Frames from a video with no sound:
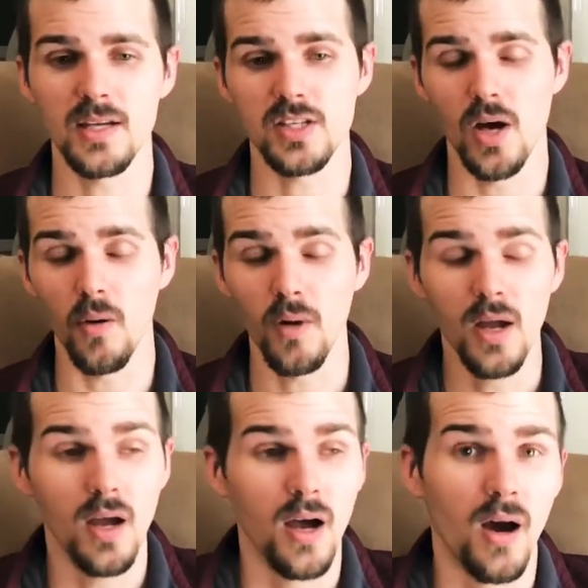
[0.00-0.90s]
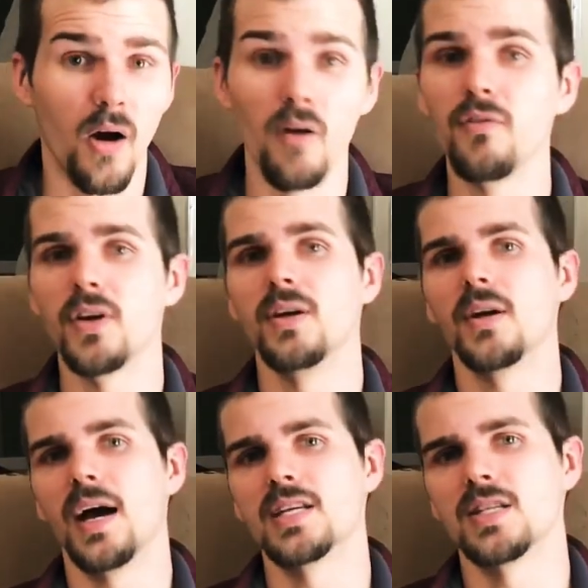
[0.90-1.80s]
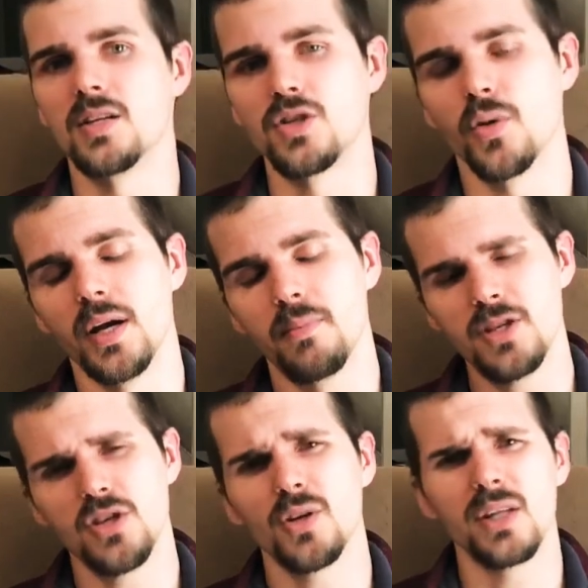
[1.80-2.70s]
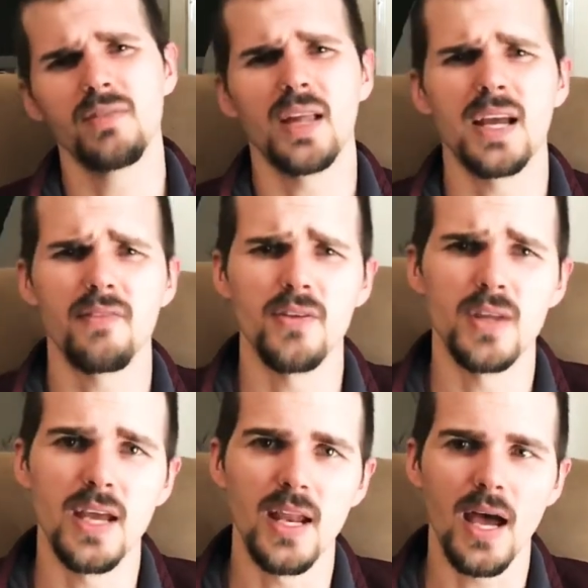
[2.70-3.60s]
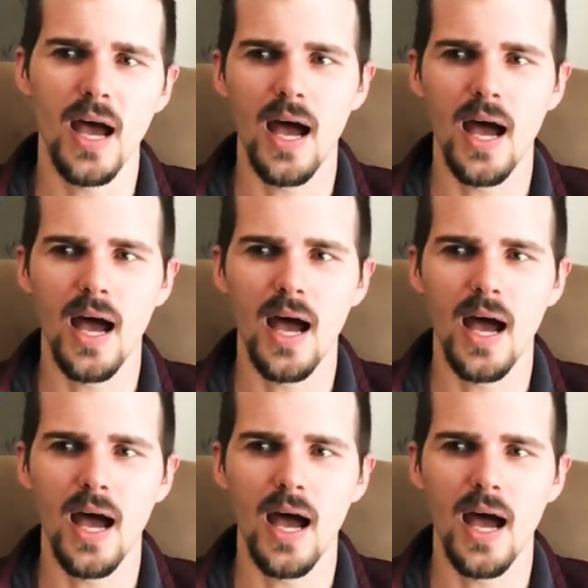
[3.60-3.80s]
So hopefully you guys enjoy Be sure to leave a like if you did.